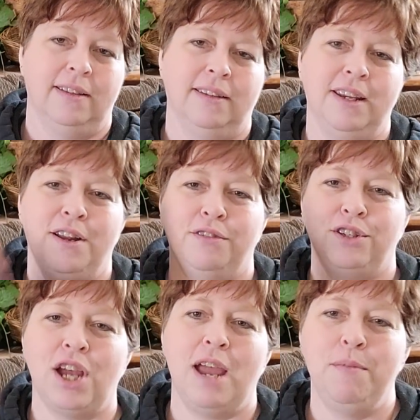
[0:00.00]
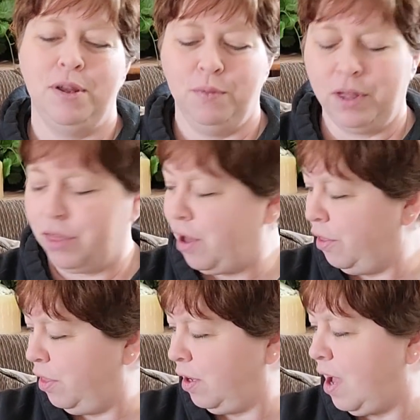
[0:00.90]
you know, chime in with all
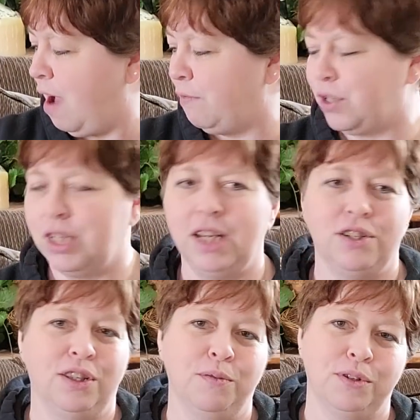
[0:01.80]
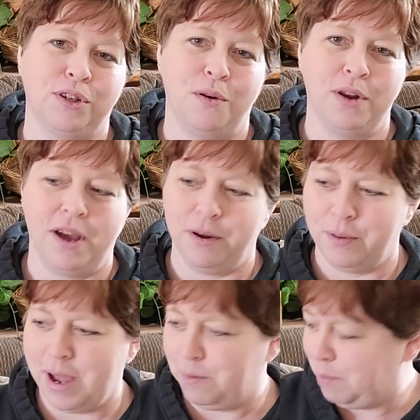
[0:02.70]
the conversation that was going on
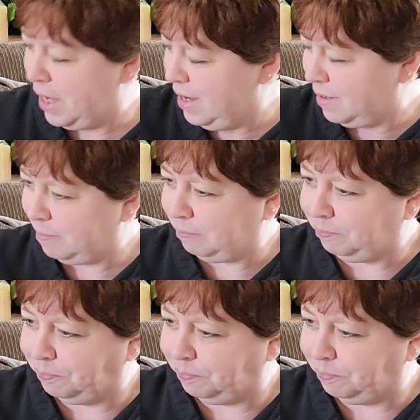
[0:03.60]
around me. And